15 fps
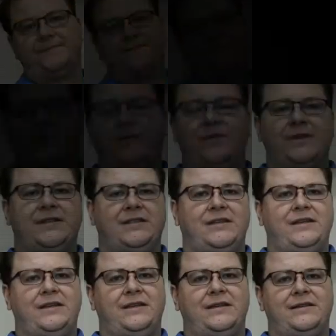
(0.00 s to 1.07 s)
When we
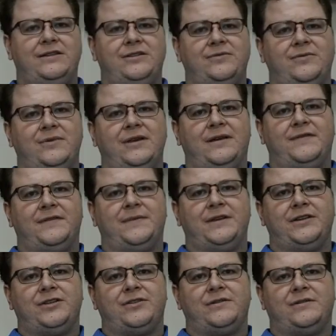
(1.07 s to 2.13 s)
teach, we have to
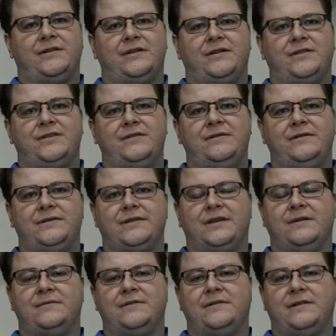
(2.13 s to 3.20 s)
make sure that our students
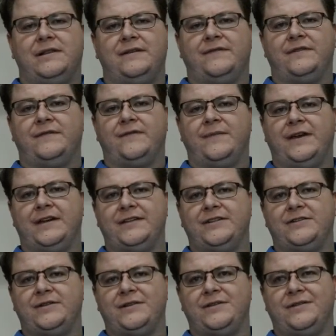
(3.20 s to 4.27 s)
come to a level of
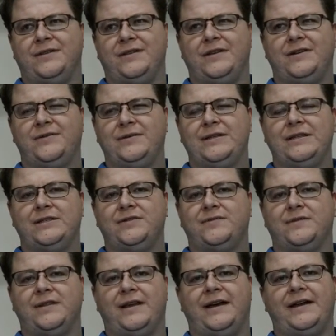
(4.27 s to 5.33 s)
mastery so that they don't need to
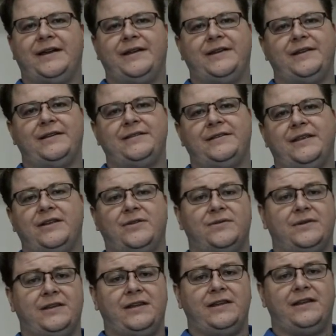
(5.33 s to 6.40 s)
rely on us, they
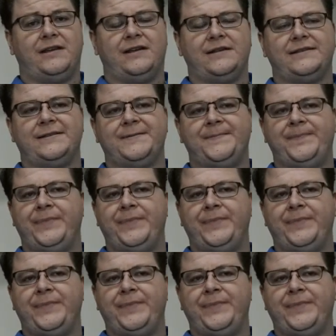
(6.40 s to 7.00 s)
don't need us,